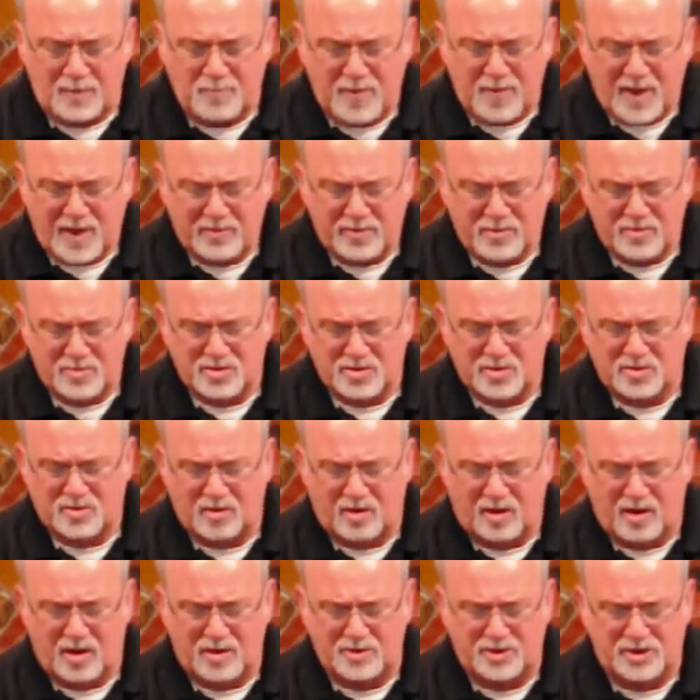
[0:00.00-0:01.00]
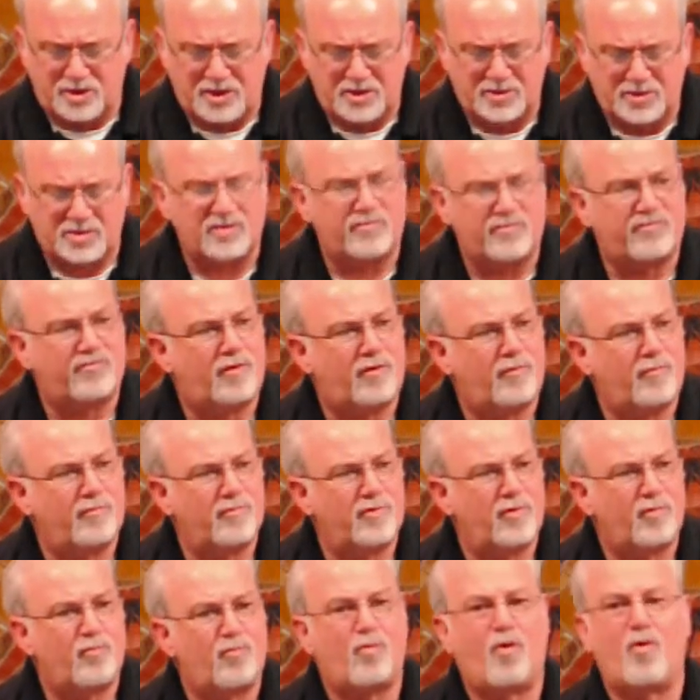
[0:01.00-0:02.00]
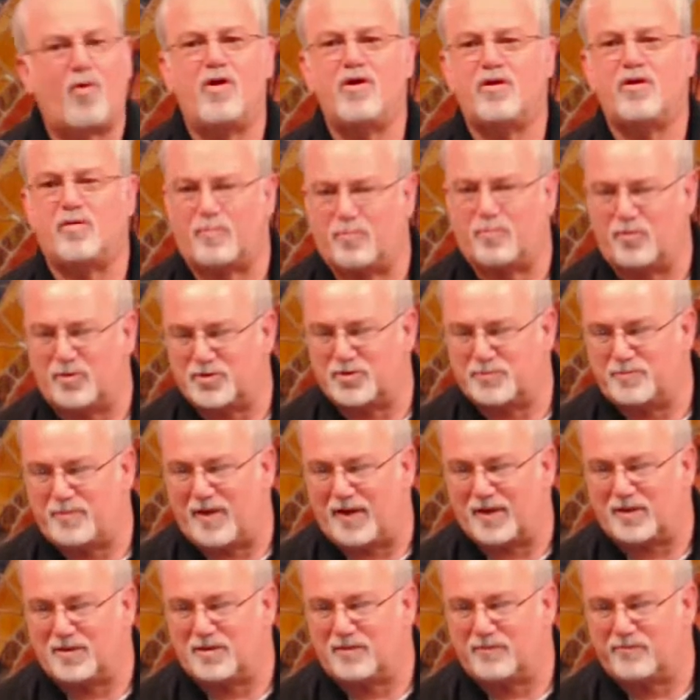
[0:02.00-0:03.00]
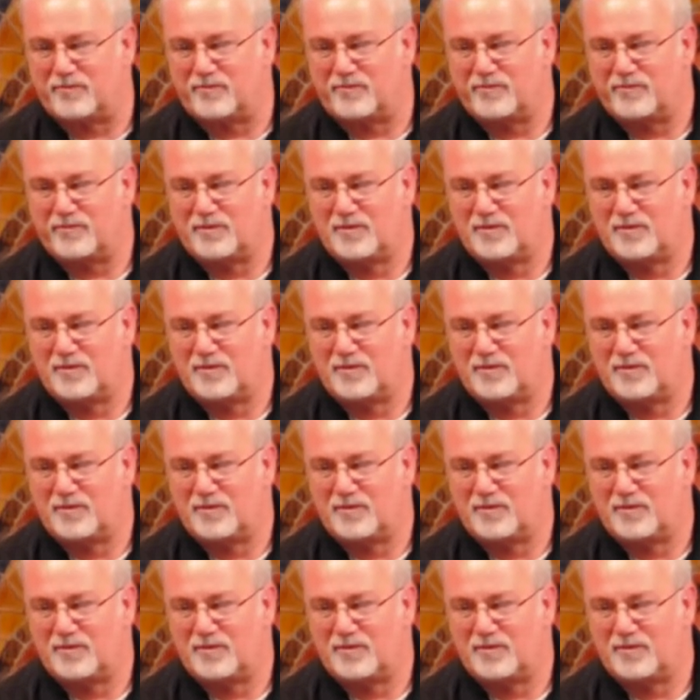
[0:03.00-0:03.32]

Matthew saw Jesus from the royal perspective.